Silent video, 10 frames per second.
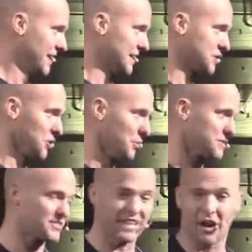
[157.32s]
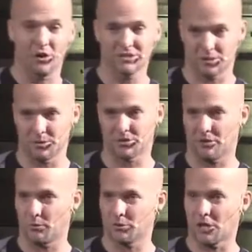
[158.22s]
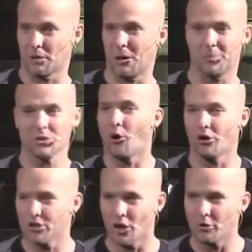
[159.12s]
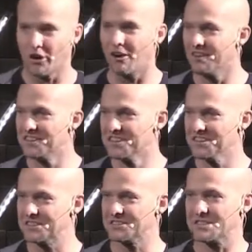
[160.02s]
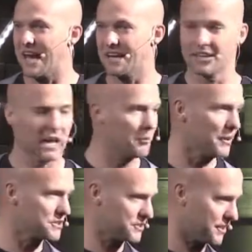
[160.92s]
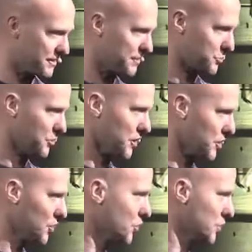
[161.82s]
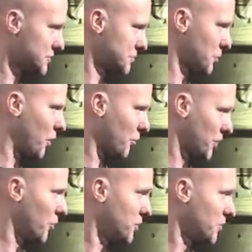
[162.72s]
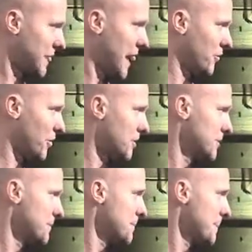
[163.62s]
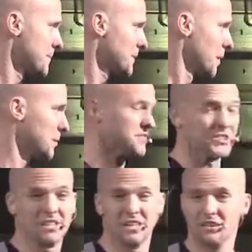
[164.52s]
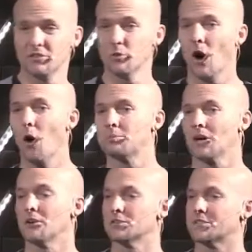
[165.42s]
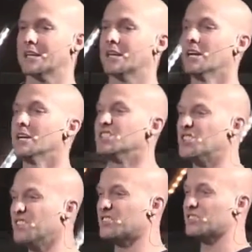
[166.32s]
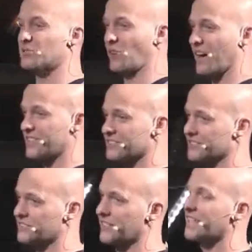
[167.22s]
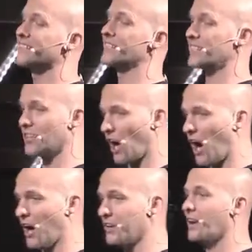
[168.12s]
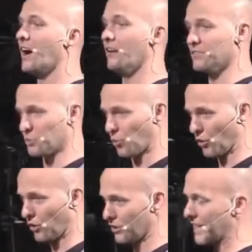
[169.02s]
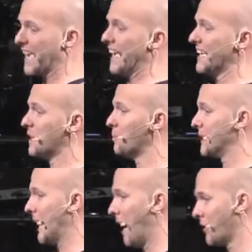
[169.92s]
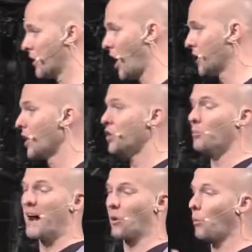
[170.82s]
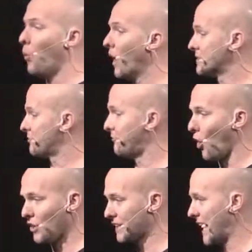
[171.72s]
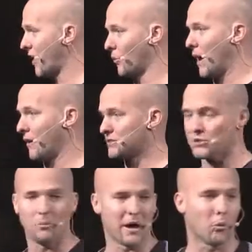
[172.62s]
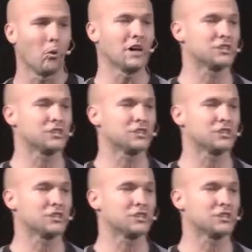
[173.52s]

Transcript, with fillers: It's a little bit scary, some of the stuff we're talking about, but you already know it all. Like there's not a, not a bunch that, that's really new in terms of what we're going to encounter. But it's to give you hope to understand that Jesus Christ is a God of his word, and he can be counted on no matter what's falling down around us, no matter what is